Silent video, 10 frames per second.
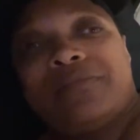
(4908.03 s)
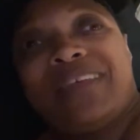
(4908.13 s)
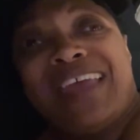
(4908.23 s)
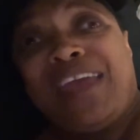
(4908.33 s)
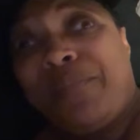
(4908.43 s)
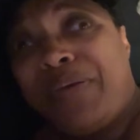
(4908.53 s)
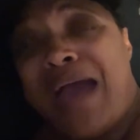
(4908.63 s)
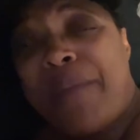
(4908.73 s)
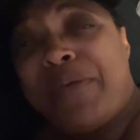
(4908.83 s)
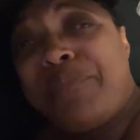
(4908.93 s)
and
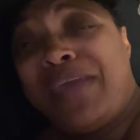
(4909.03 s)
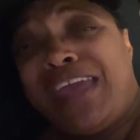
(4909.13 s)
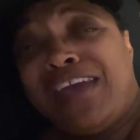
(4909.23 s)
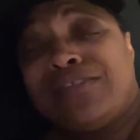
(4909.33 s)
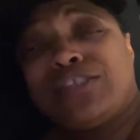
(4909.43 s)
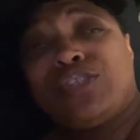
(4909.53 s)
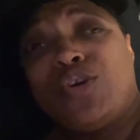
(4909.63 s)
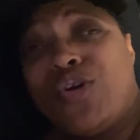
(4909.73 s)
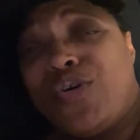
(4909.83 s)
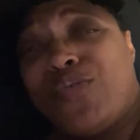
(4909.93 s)
popping pills
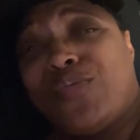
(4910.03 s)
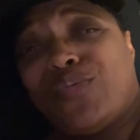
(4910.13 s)
too?